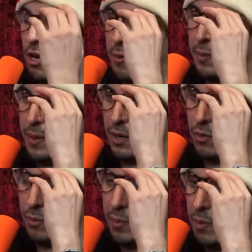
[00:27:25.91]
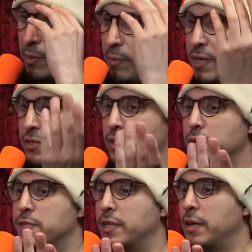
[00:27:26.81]
shout him out, but I don't remember. But basically, he
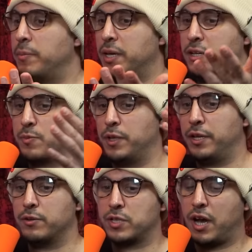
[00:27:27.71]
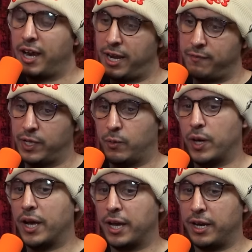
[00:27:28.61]
was saying that because millennials got out of like
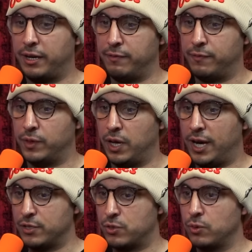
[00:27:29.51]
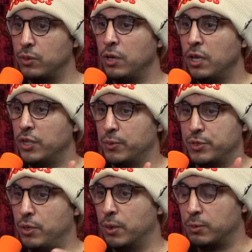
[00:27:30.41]
when I got out of uh, high school, there
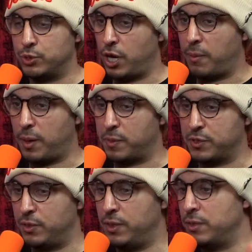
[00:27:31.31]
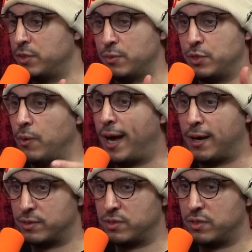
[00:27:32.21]
was no job opportunities, there was no
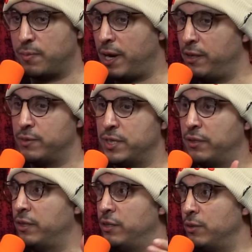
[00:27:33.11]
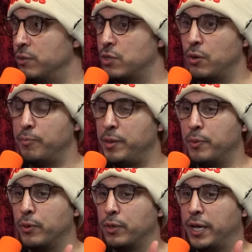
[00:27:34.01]
houses to buy, there was nothing to do. So
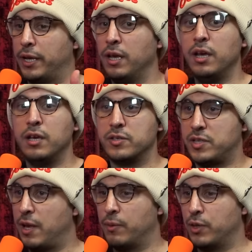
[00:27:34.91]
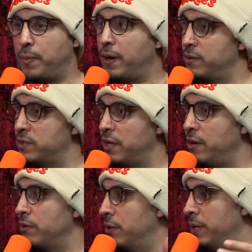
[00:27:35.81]
people are like staying with their parents
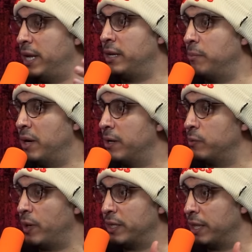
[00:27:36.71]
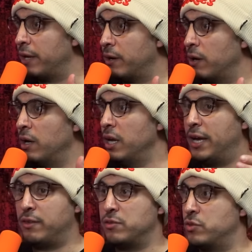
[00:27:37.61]
later, they're getting married way later,
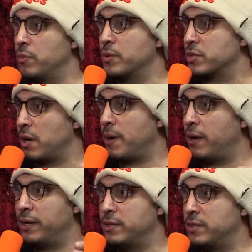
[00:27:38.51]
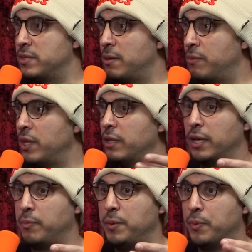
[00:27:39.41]
and then Zoomers come out and it's the same thing.
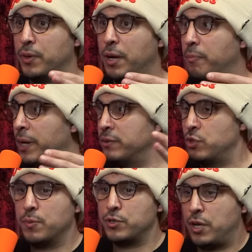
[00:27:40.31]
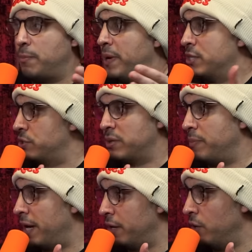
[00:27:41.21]
Like people are not Zoomers are not magically
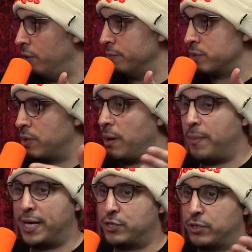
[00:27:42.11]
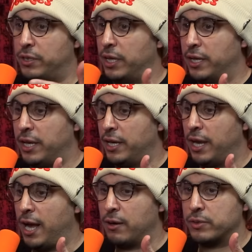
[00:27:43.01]
buying homes, they're not magically like getting a
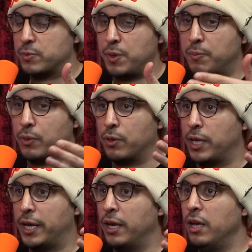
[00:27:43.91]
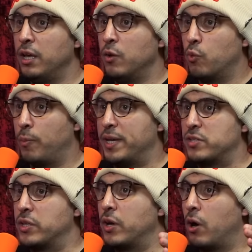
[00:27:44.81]
house. People are like we're
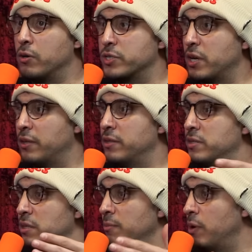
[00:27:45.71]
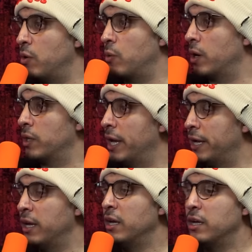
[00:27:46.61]
basically all stuck in this limbo where
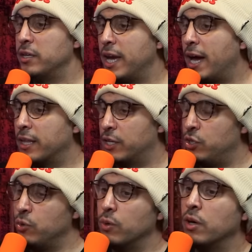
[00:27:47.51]
like yeah like you